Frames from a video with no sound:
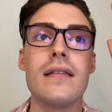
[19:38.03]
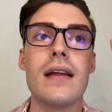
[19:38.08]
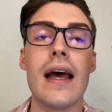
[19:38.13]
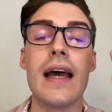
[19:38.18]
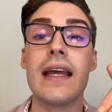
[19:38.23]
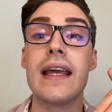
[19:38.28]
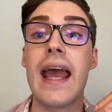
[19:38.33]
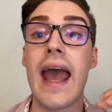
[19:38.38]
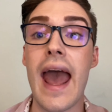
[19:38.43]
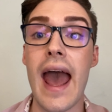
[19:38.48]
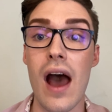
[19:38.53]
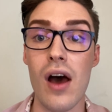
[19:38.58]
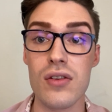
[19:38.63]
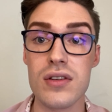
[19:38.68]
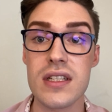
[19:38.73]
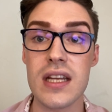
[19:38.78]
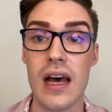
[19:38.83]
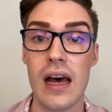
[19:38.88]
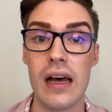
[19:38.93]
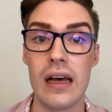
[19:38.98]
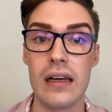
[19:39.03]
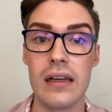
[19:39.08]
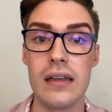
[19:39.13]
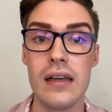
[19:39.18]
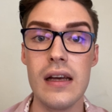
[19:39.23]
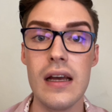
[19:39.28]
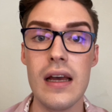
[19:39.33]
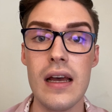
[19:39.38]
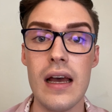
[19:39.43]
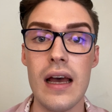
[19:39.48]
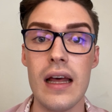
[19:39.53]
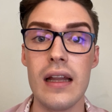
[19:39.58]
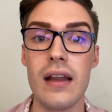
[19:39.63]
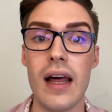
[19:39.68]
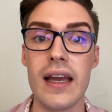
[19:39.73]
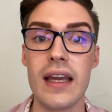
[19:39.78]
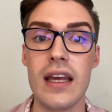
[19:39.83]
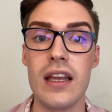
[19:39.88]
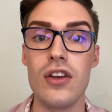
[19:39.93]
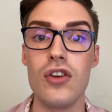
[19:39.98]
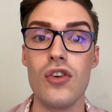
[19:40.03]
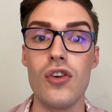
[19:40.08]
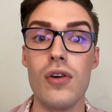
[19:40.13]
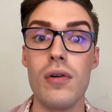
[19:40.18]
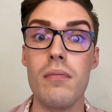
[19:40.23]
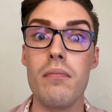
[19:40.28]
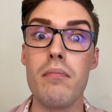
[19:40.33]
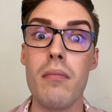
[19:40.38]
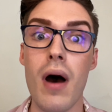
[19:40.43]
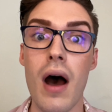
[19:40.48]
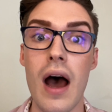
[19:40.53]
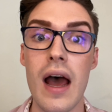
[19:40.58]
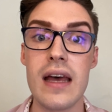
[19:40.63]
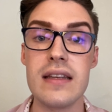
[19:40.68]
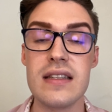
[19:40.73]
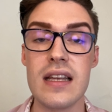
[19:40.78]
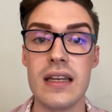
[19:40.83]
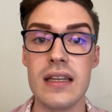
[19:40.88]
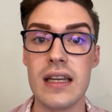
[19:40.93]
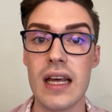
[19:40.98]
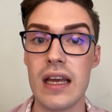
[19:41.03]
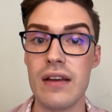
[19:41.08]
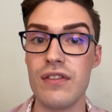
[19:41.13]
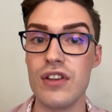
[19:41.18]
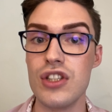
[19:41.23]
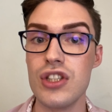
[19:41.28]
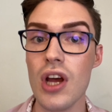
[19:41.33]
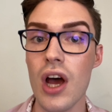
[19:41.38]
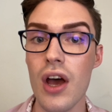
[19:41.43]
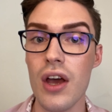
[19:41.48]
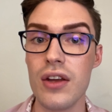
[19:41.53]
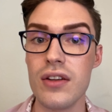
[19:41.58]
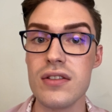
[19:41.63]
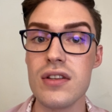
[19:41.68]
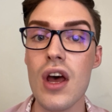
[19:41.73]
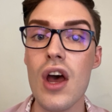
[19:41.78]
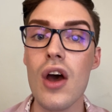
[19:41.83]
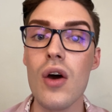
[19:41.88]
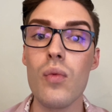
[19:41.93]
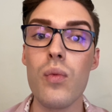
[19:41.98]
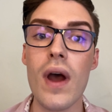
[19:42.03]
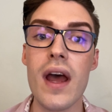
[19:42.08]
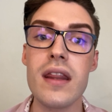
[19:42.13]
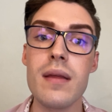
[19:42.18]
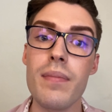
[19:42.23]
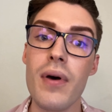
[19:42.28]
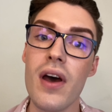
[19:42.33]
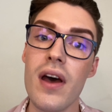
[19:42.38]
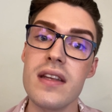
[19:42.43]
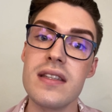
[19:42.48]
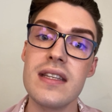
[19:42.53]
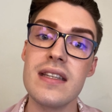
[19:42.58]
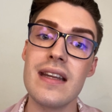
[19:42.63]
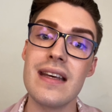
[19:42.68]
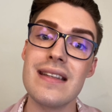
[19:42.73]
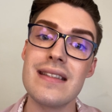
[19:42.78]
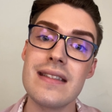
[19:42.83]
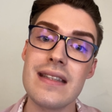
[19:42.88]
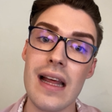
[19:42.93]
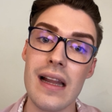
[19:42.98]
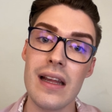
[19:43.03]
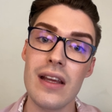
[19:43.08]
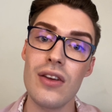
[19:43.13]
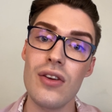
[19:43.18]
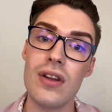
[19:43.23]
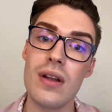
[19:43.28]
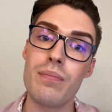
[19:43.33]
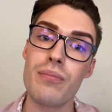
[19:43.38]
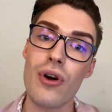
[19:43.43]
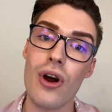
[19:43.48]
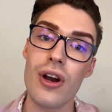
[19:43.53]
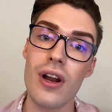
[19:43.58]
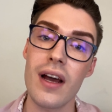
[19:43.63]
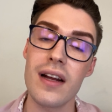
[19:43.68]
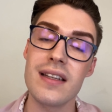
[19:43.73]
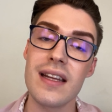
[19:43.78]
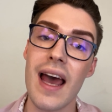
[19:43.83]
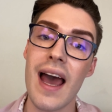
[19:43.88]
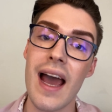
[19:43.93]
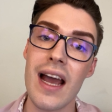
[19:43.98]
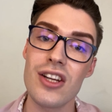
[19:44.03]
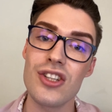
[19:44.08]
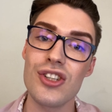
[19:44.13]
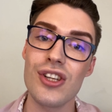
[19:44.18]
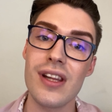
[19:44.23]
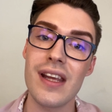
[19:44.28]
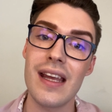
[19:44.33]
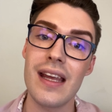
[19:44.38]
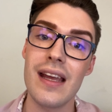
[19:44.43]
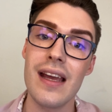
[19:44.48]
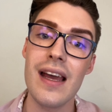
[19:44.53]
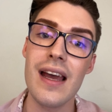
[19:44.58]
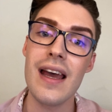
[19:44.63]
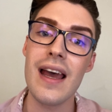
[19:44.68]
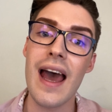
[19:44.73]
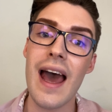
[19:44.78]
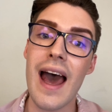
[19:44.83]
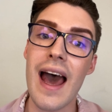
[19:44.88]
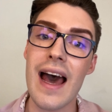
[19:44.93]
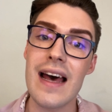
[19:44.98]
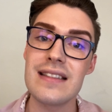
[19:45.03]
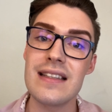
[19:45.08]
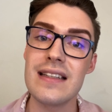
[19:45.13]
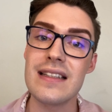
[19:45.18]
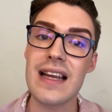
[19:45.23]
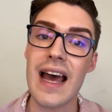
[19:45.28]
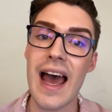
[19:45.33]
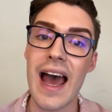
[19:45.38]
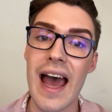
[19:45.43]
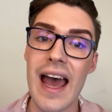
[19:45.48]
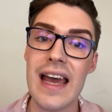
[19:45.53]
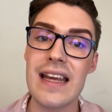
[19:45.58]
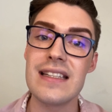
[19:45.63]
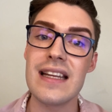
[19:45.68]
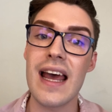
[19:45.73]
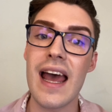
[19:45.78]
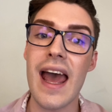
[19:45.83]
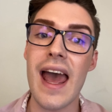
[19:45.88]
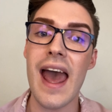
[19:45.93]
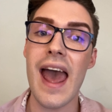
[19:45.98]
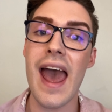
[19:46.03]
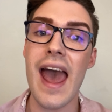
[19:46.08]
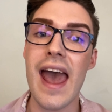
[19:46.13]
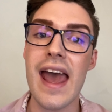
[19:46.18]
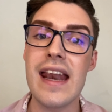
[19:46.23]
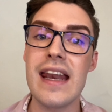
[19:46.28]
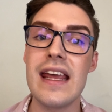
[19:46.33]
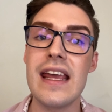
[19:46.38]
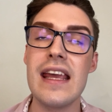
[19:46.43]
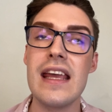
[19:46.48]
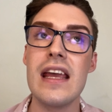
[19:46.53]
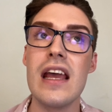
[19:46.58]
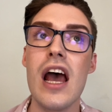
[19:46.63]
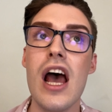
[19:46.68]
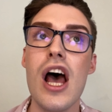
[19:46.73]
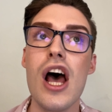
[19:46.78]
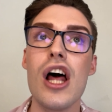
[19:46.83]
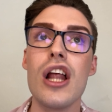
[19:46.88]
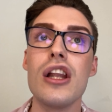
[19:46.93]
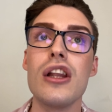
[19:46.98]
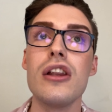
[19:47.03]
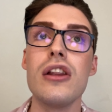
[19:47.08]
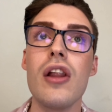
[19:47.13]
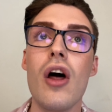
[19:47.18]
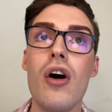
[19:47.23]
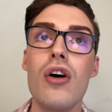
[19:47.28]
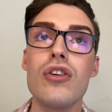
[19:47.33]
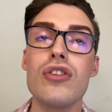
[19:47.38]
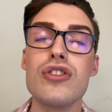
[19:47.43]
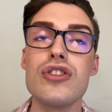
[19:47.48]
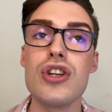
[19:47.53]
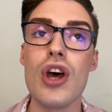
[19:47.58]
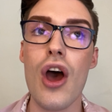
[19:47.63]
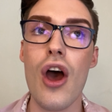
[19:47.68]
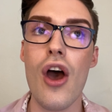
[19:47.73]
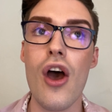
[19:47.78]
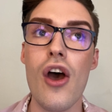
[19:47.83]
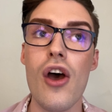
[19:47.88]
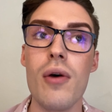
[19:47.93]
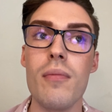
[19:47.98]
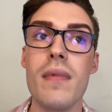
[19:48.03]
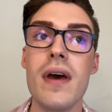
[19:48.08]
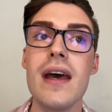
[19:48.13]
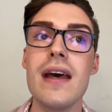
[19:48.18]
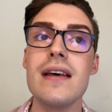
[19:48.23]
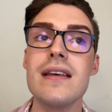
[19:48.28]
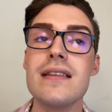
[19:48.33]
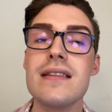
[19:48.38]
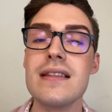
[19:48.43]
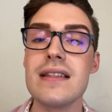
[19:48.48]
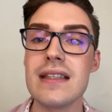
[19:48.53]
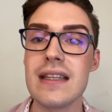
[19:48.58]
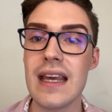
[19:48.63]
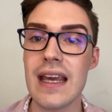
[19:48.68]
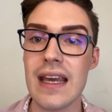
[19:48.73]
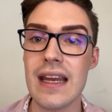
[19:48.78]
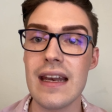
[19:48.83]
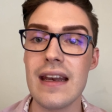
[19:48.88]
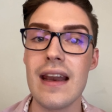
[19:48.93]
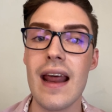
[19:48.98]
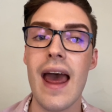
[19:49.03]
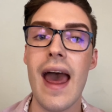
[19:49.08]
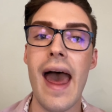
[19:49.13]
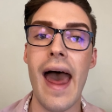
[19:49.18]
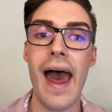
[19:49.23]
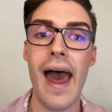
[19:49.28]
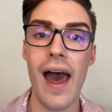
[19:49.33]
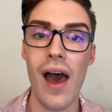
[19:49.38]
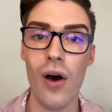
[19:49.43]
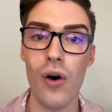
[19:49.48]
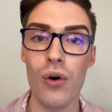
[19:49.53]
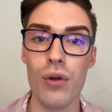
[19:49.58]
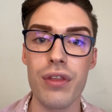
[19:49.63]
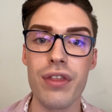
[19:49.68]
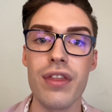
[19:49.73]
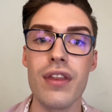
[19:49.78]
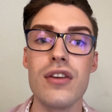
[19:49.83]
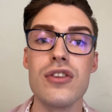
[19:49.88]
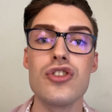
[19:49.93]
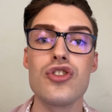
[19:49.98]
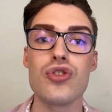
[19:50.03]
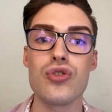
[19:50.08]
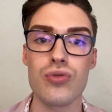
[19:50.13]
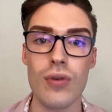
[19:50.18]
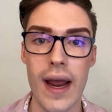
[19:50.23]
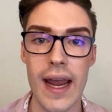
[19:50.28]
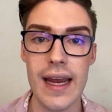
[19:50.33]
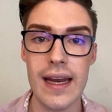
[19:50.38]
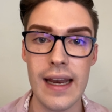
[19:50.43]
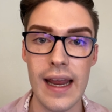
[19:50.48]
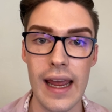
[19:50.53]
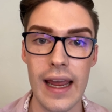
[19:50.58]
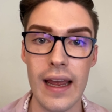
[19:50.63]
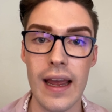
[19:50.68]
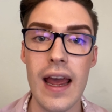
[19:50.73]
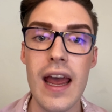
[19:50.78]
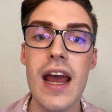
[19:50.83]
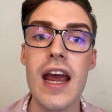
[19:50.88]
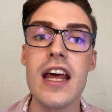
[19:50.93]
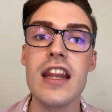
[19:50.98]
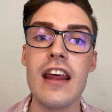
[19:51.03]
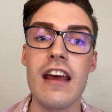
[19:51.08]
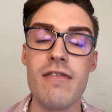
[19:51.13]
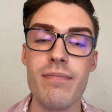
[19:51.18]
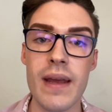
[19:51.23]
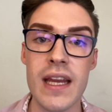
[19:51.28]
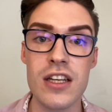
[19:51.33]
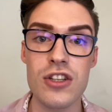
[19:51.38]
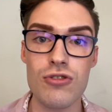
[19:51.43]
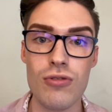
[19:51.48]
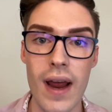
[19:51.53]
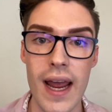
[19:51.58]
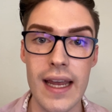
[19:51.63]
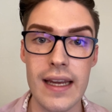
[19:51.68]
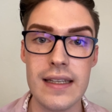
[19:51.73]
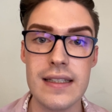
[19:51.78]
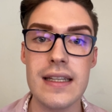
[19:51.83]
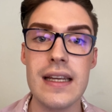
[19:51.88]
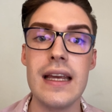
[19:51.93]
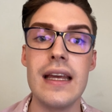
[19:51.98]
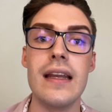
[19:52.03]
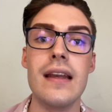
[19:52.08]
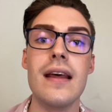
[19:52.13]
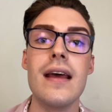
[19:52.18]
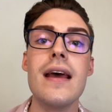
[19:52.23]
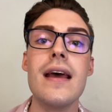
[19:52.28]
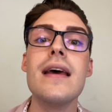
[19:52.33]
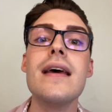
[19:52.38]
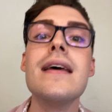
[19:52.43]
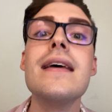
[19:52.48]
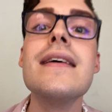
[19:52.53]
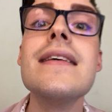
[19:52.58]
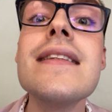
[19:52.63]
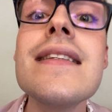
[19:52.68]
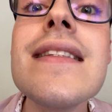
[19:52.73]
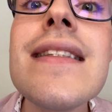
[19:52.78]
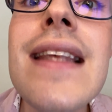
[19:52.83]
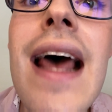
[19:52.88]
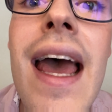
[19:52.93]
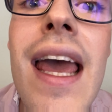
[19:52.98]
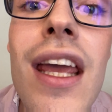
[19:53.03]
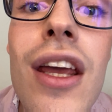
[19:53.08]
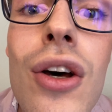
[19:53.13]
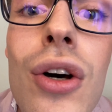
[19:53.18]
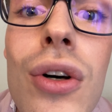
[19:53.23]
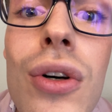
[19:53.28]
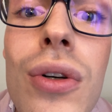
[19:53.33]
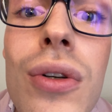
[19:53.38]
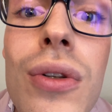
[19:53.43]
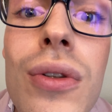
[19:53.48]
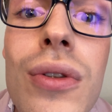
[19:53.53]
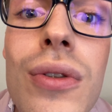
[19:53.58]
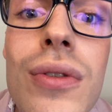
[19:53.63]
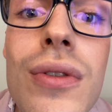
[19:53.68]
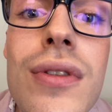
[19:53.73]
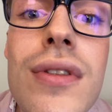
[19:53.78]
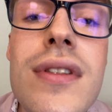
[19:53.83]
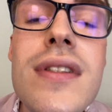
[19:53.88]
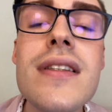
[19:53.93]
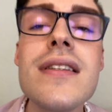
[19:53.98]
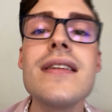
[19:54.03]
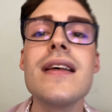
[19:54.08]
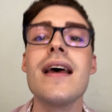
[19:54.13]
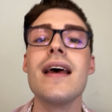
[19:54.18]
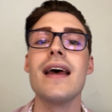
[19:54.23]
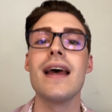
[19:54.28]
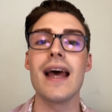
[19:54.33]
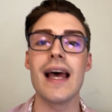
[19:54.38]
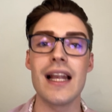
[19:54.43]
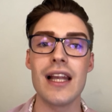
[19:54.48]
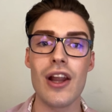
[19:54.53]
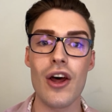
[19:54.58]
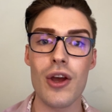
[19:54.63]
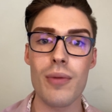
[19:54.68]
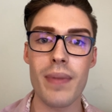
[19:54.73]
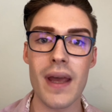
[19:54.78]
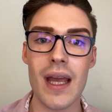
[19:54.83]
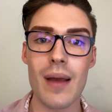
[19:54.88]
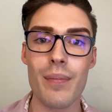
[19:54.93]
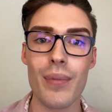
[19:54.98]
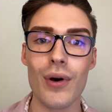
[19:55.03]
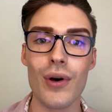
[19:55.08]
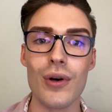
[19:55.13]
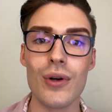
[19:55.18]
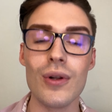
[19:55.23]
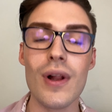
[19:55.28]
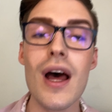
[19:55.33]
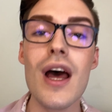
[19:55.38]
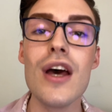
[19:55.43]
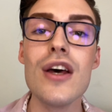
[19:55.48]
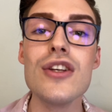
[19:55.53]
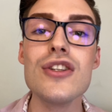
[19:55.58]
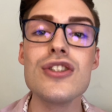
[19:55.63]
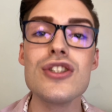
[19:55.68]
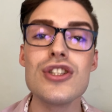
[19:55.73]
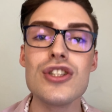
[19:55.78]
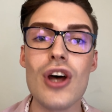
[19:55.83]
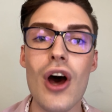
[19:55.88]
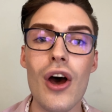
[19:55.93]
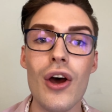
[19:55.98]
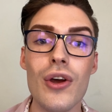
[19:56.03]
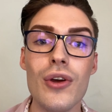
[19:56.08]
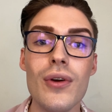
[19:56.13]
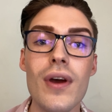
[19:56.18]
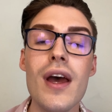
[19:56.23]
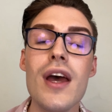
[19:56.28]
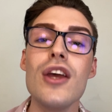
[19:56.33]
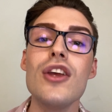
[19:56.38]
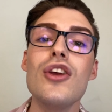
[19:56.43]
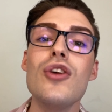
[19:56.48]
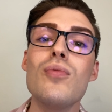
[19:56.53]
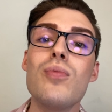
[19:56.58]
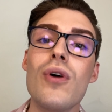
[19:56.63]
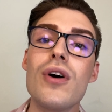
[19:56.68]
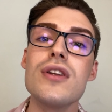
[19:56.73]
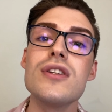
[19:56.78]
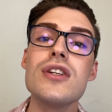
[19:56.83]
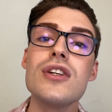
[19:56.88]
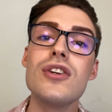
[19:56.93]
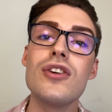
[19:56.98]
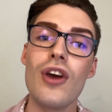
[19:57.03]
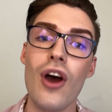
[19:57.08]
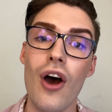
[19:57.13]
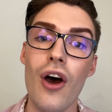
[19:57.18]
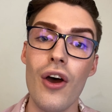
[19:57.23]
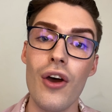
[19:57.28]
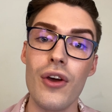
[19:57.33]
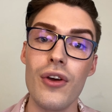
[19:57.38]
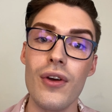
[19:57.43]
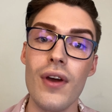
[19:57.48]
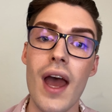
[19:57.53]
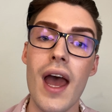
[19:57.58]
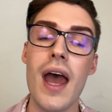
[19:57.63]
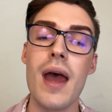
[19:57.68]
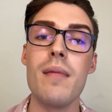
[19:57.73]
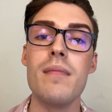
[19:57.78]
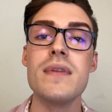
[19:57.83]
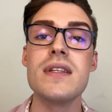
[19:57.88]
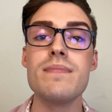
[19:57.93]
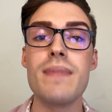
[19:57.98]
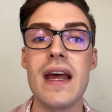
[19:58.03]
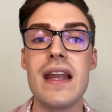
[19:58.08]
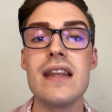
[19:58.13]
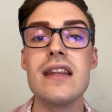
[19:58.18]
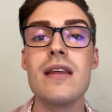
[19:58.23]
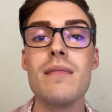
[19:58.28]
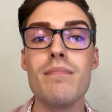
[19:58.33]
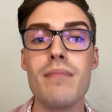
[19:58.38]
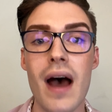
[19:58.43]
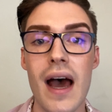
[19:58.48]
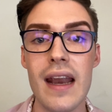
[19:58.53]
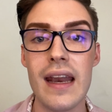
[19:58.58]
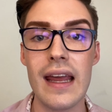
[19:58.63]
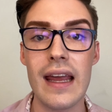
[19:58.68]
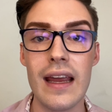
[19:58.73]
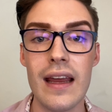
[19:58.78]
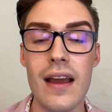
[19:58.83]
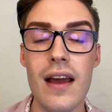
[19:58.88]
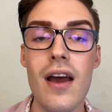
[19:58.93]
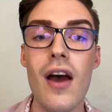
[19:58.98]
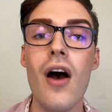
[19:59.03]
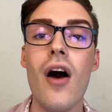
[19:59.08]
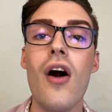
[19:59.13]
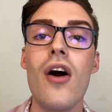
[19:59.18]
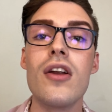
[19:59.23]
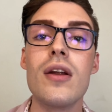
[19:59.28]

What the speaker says: counter like in your Myers and David Jones, where the person selling you the product actually hasn't had any long-term skin health training. They've been trained in sales Hello people. So you want to go and spend the money on a